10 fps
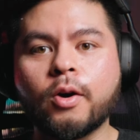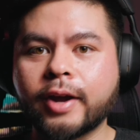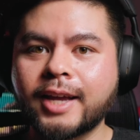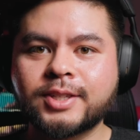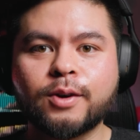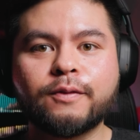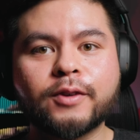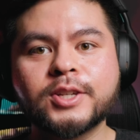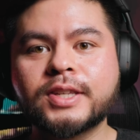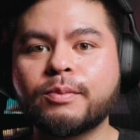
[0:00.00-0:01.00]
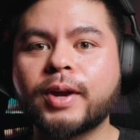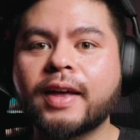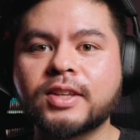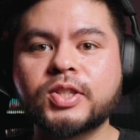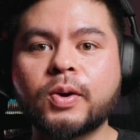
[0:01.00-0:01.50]
Okay, so first up we
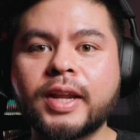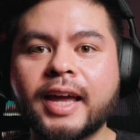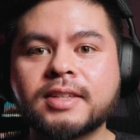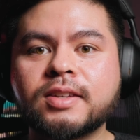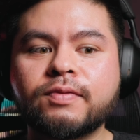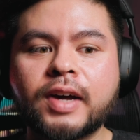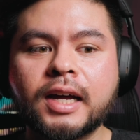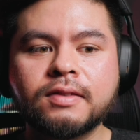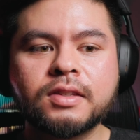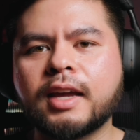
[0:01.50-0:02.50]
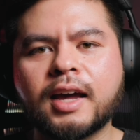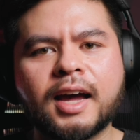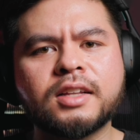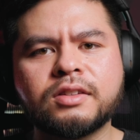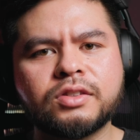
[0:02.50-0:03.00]
have the Sony XM5s. Yeah,
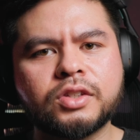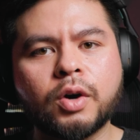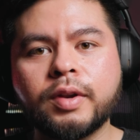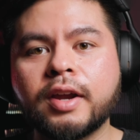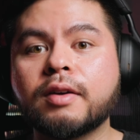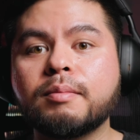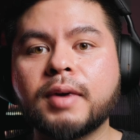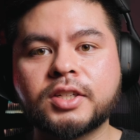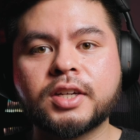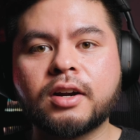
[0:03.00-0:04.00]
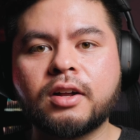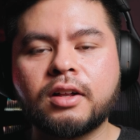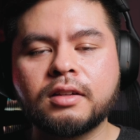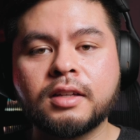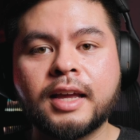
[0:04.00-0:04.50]
I don't hear much at
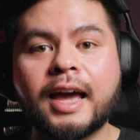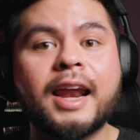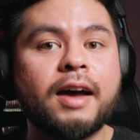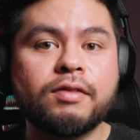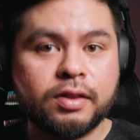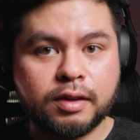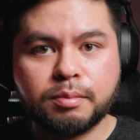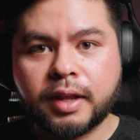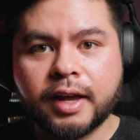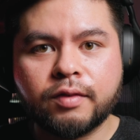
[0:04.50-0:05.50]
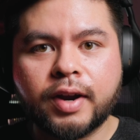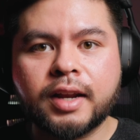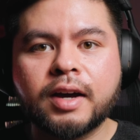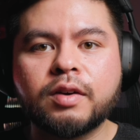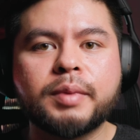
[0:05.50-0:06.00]
all. And I have nothing playing right
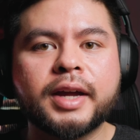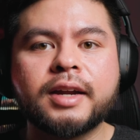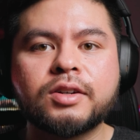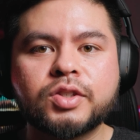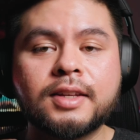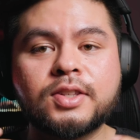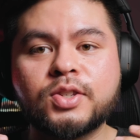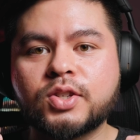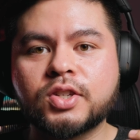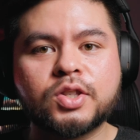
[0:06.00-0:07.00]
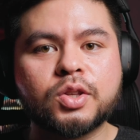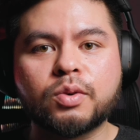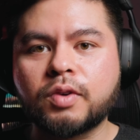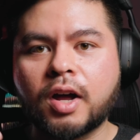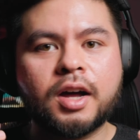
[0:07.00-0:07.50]
now in my ears. This is just the
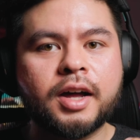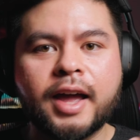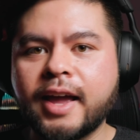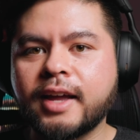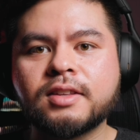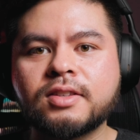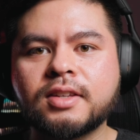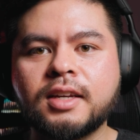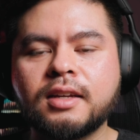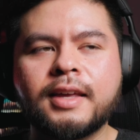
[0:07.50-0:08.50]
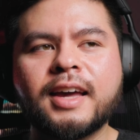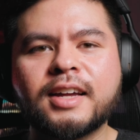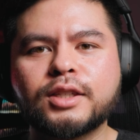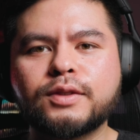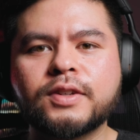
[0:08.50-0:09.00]
raw ANC. Yeah,
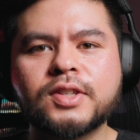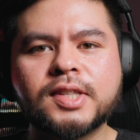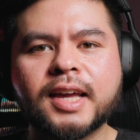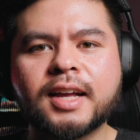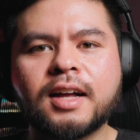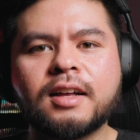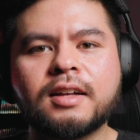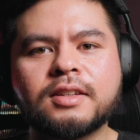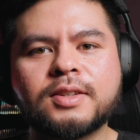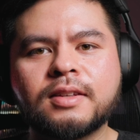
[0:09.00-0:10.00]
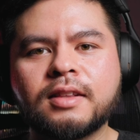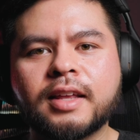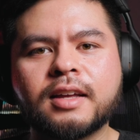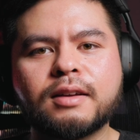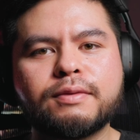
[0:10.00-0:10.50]
it just feels like a
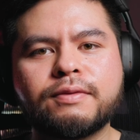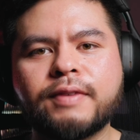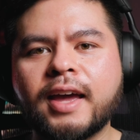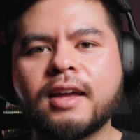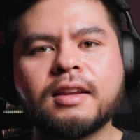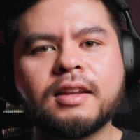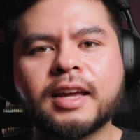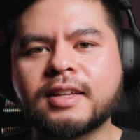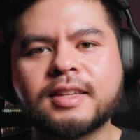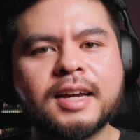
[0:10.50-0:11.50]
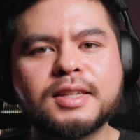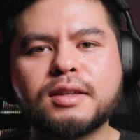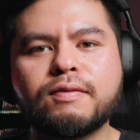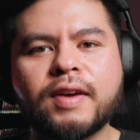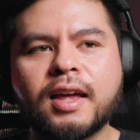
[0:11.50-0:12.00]
fan, like a
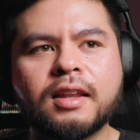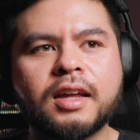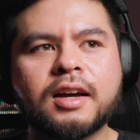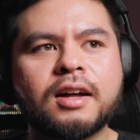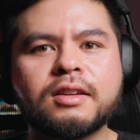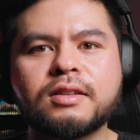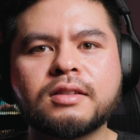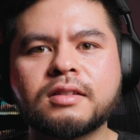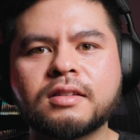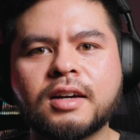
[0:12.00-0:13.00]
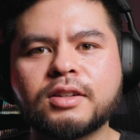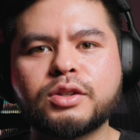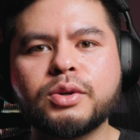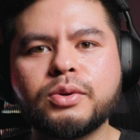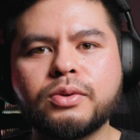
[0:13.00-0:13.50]
Dyson fan, like on a
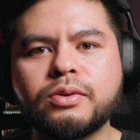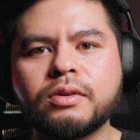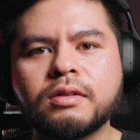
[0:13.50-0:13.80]
2